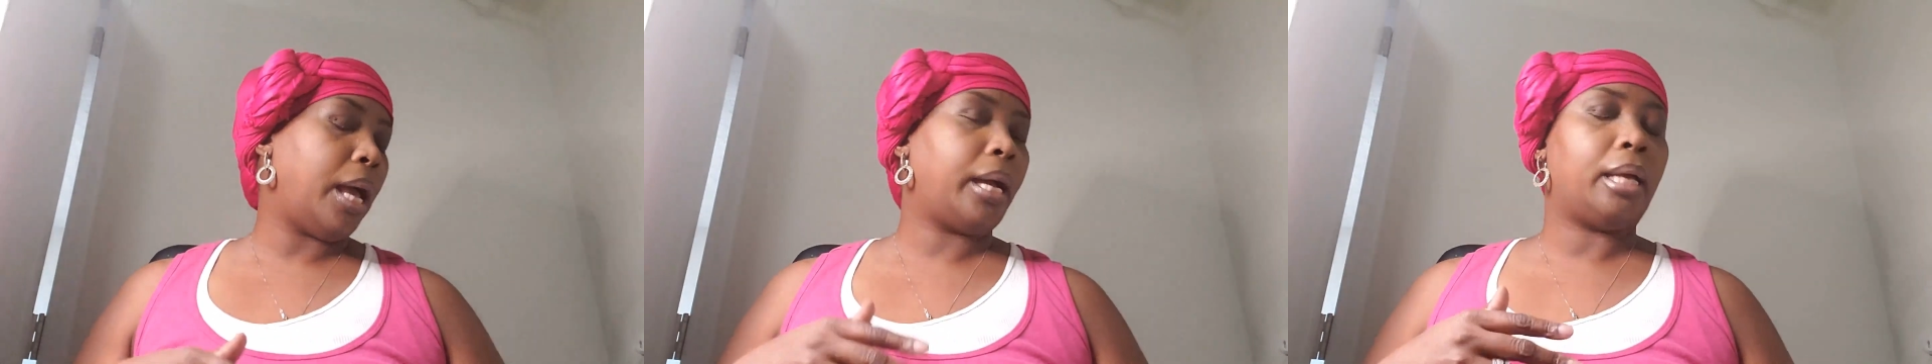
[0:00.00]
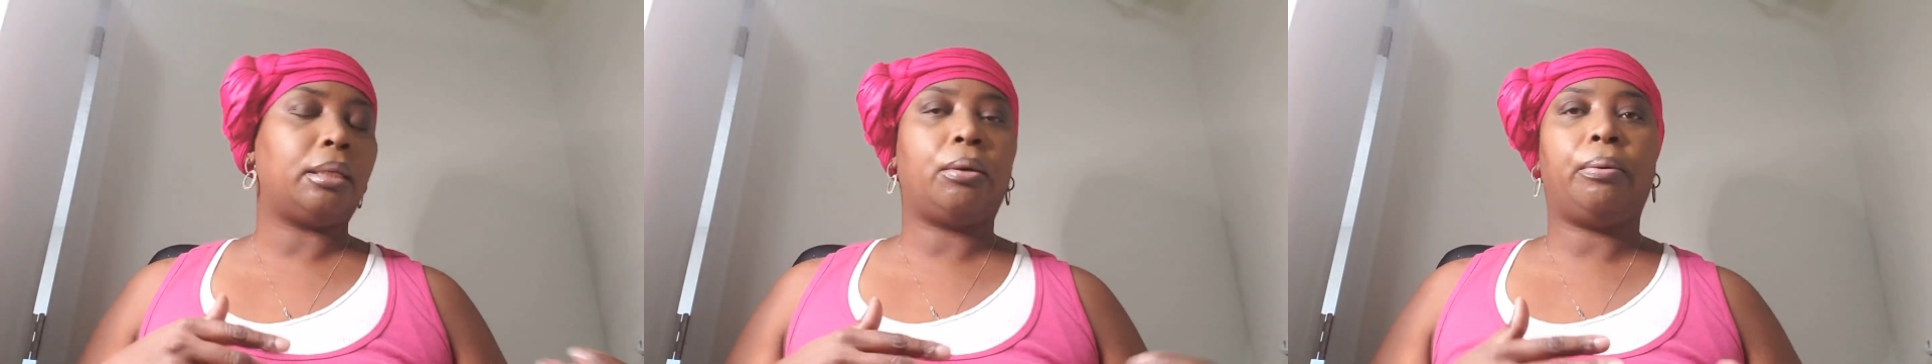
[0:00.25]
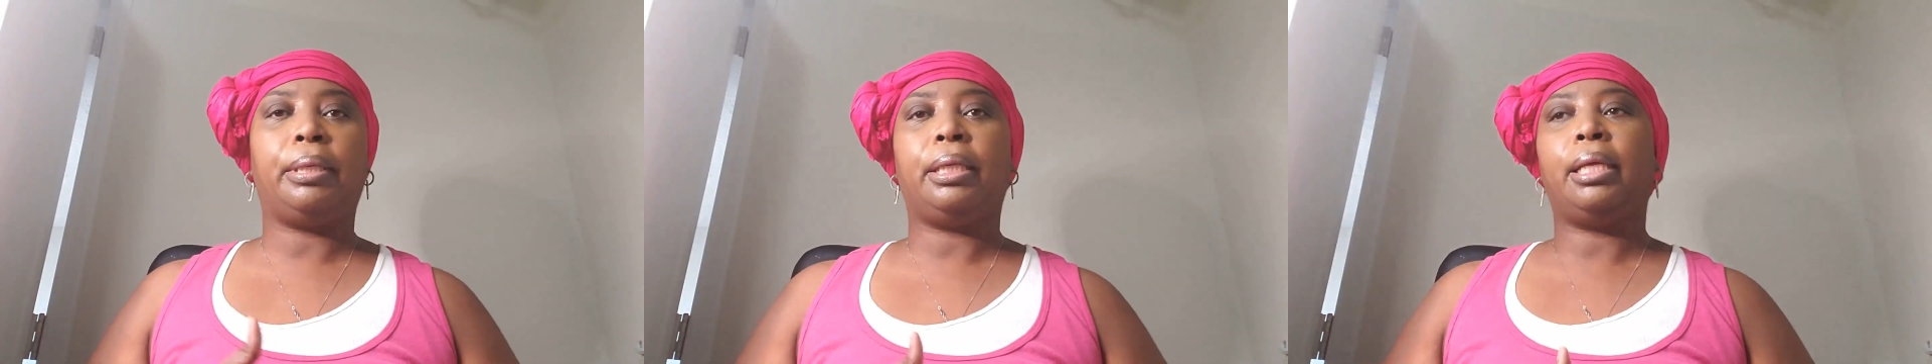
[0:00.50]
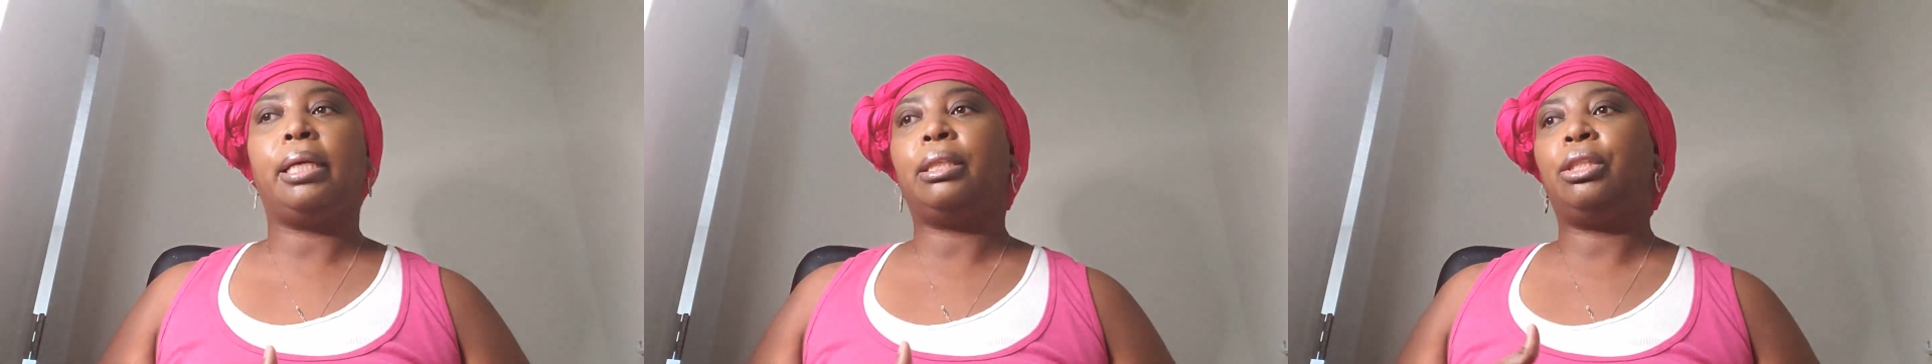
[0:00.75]
I got a
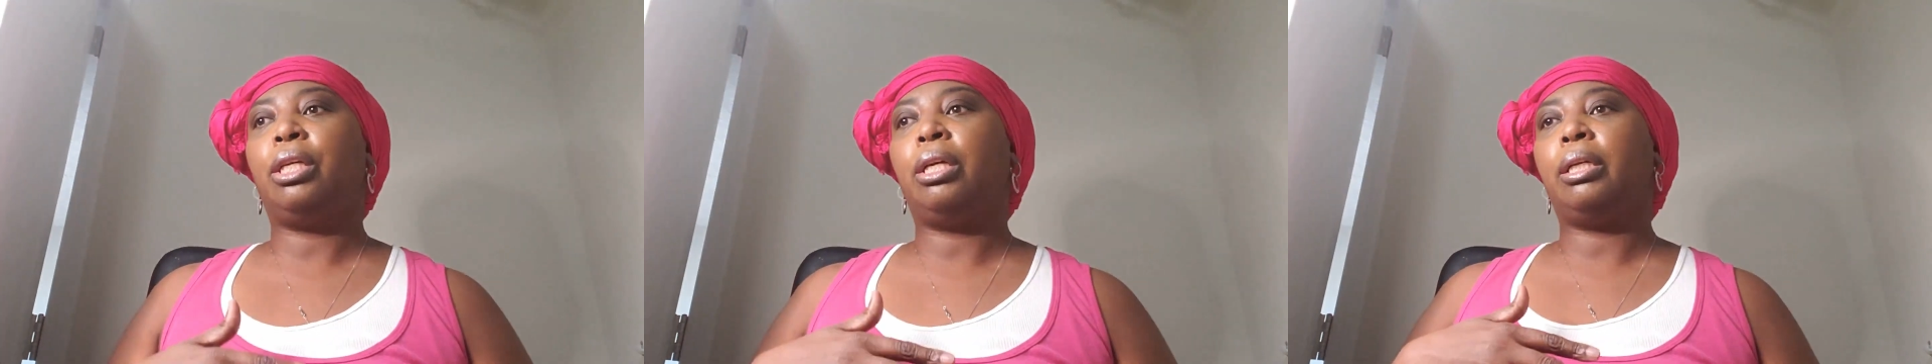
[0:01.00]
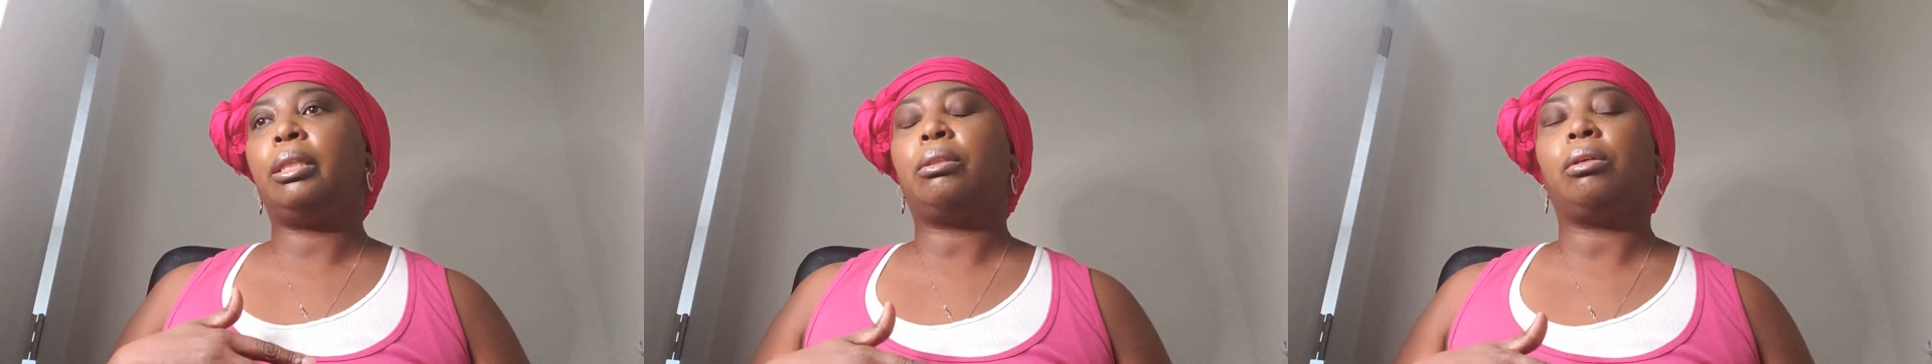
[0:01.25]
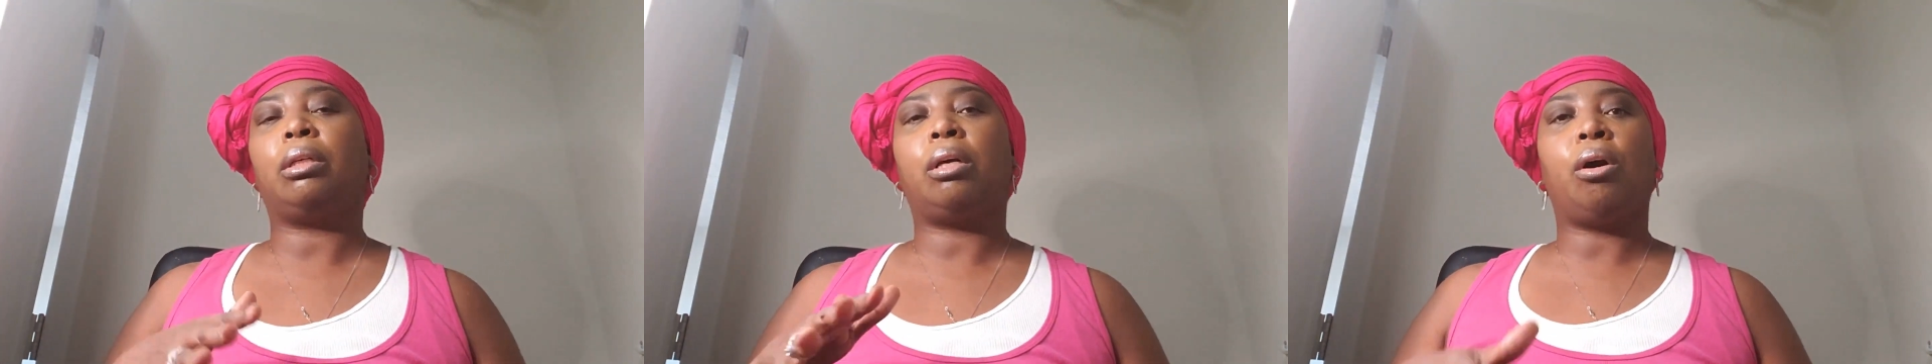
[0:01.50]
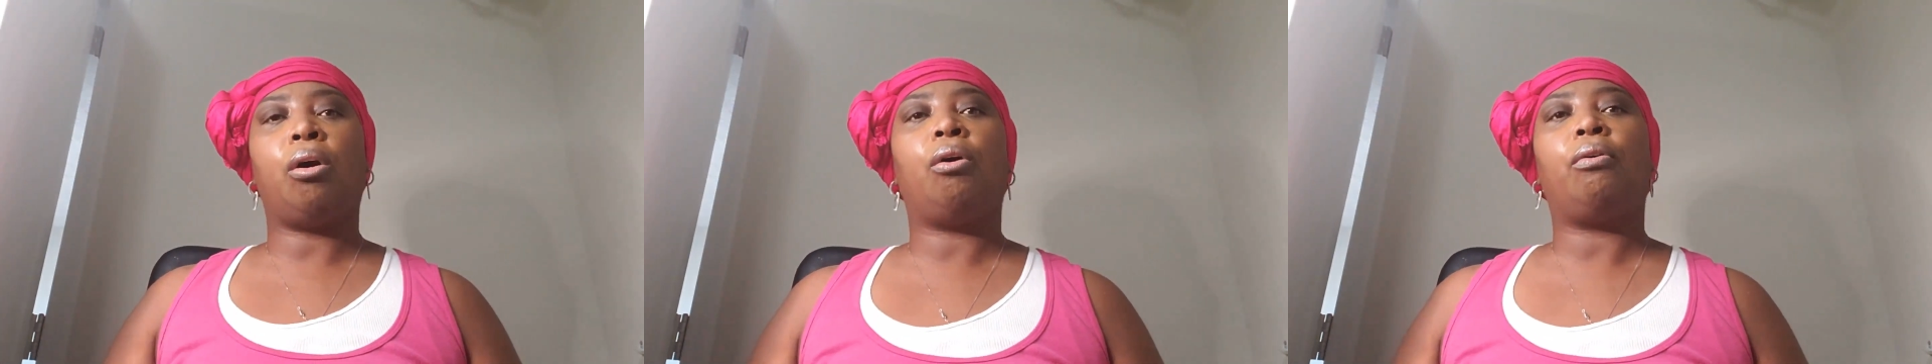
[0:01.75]
Queen Anne chair that's going to
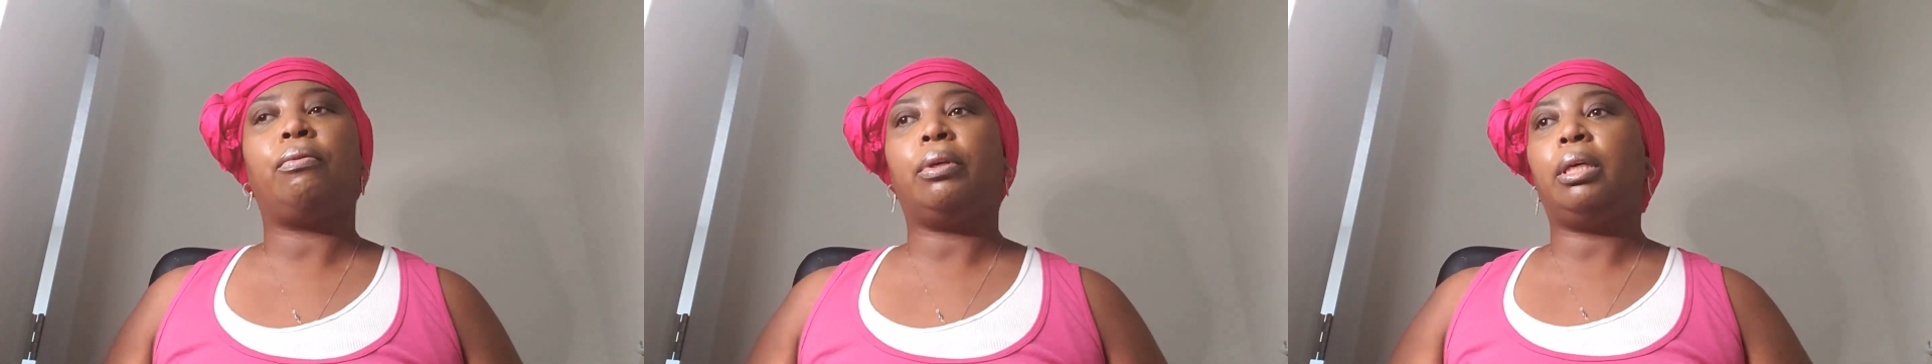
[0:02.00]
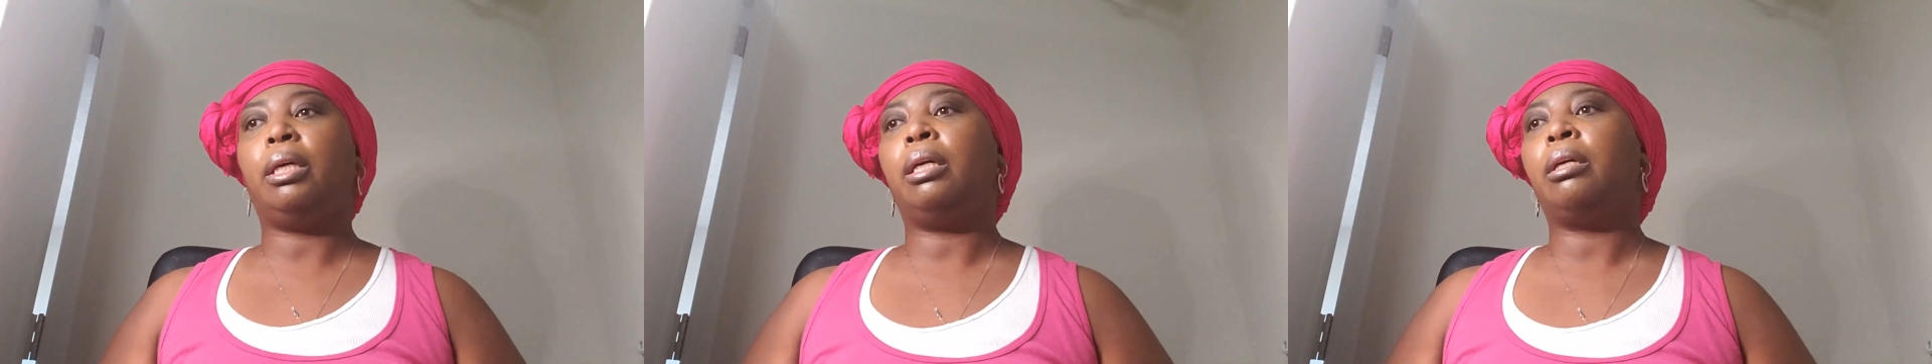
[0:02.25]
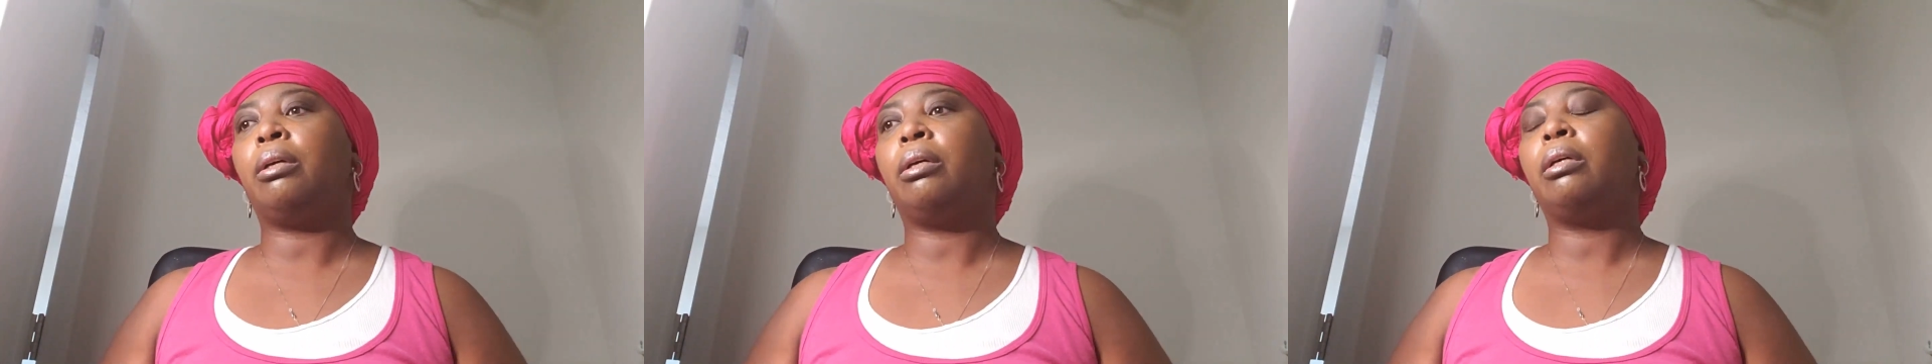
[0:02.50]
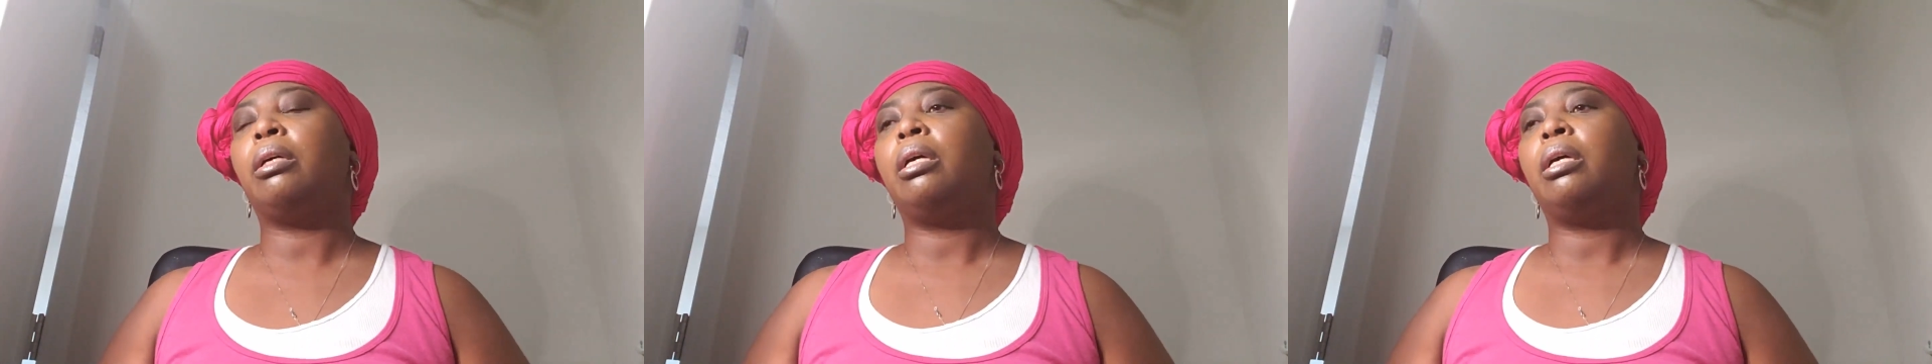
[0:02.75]
go over here,